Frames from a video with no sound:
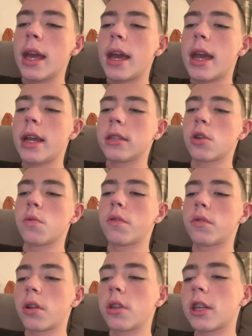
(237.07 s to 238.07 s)
Uh, it's how we've
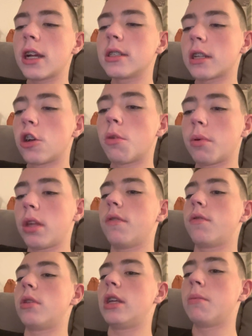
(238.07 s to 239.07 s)
done things and how I
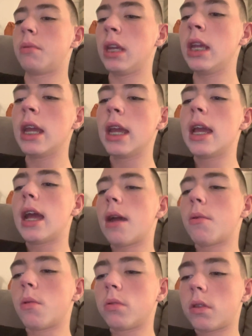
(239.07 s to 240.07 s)
believe we need to be.
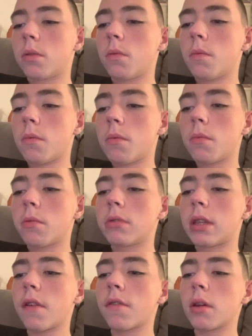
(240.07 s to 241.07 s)
We'll will
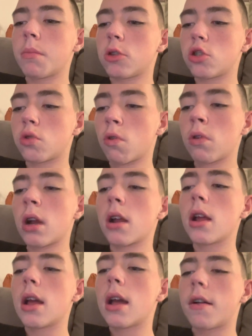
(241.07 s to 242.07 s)
definitely be stronger.
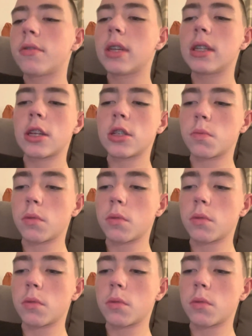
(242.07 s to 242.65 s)
I've said this